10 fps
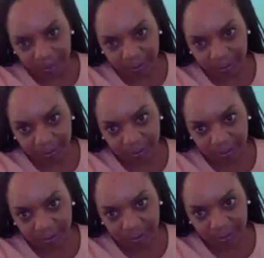them.
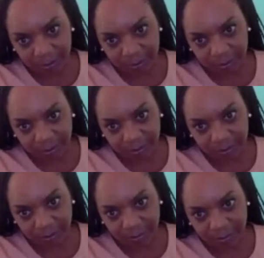Mm.
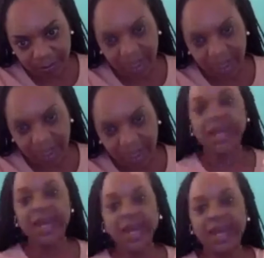
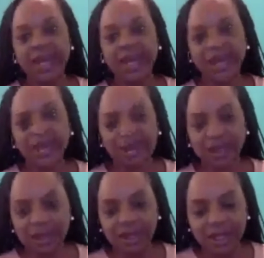Oh my God. And
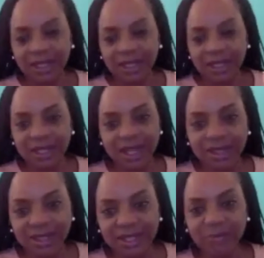
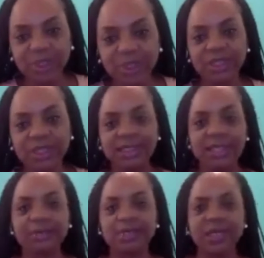nothing
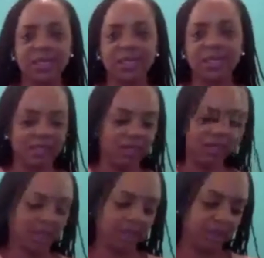same sense.